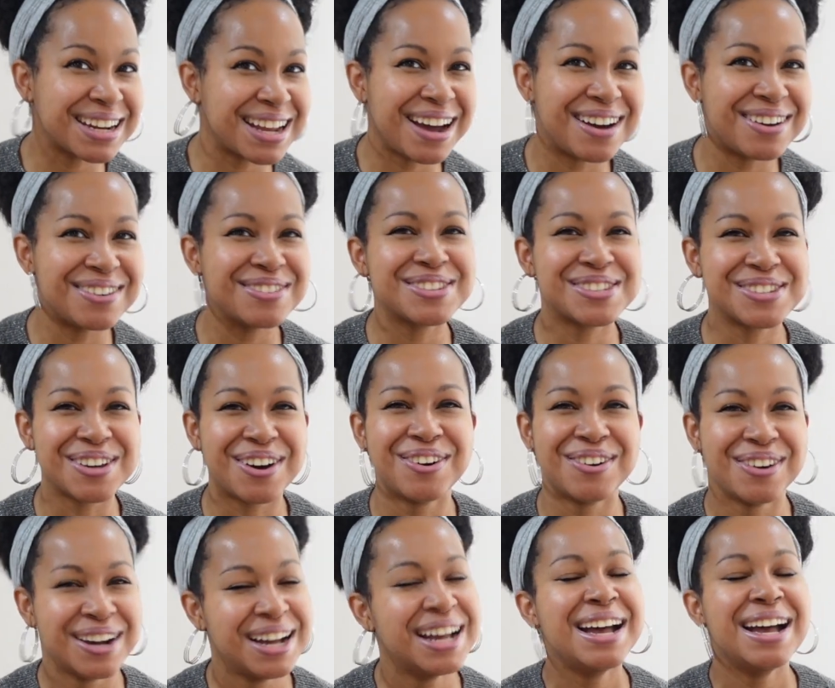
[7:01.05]
now,
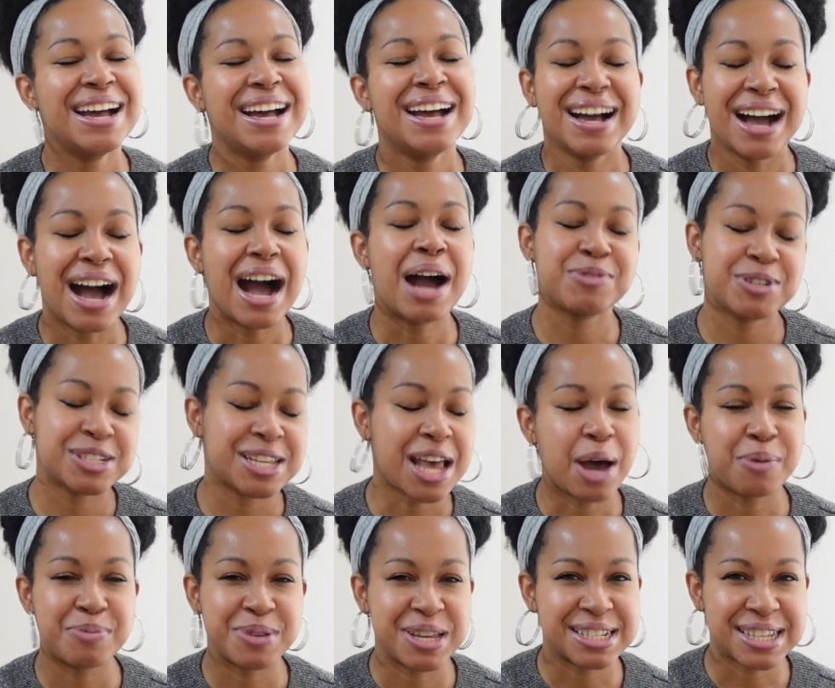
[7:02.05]
so I'm just
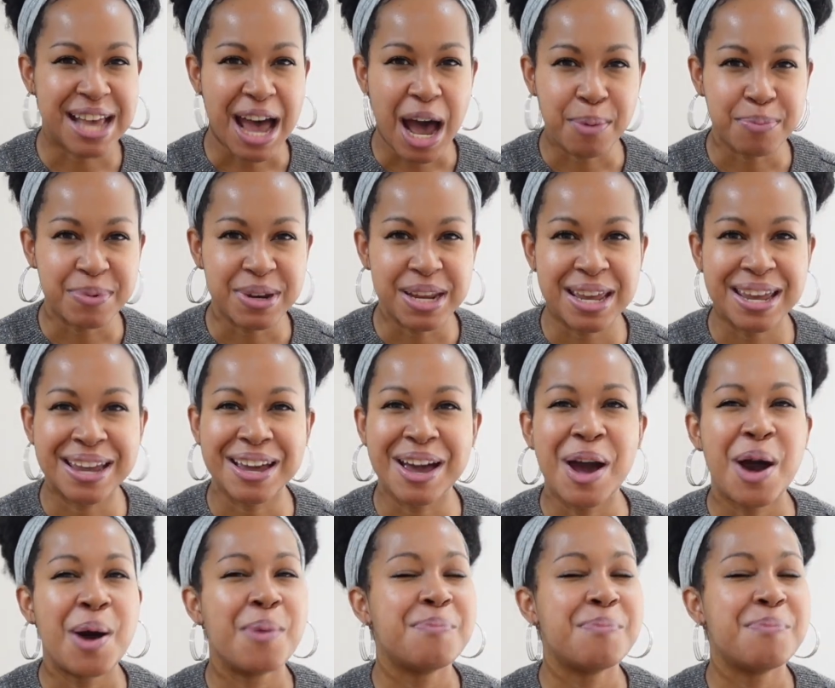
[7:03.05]
happy it's happening.